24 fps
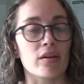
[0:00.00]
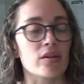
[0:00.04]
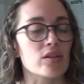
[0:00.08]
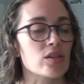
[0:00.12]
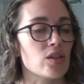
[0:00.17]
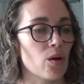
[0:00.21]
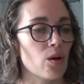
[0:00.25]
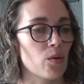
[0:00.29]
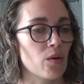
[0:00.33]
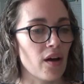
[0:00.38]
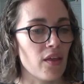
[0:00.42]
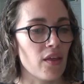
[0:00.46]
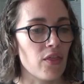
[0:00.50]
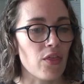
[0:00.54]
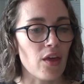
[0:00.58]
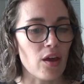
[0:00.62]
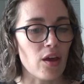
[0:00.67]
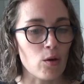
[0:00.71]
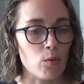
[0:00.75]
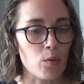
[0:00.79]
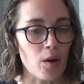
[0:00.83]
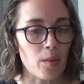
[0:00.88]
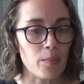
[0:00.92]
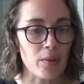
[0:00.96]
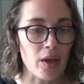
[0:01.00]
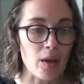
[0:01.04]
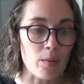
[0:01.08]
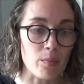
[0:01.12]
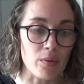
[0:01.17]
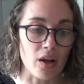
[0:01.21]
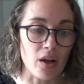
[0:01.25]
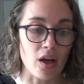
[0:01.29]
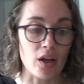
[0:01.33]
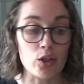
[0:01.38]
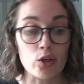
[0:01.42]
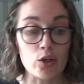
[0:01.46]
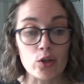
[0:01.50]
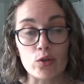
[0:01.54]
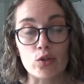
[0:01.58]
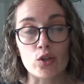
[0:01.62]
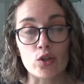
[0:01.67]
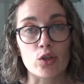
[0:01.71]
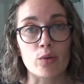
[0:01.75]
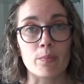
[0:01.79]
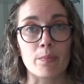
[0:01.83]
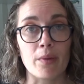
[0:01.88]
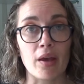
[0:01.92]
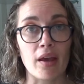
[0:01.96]
So I think where people are
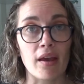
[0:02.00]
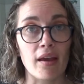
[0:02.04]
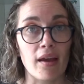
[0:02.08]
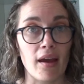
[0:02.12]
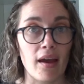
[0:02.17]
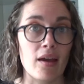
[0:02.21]
used to being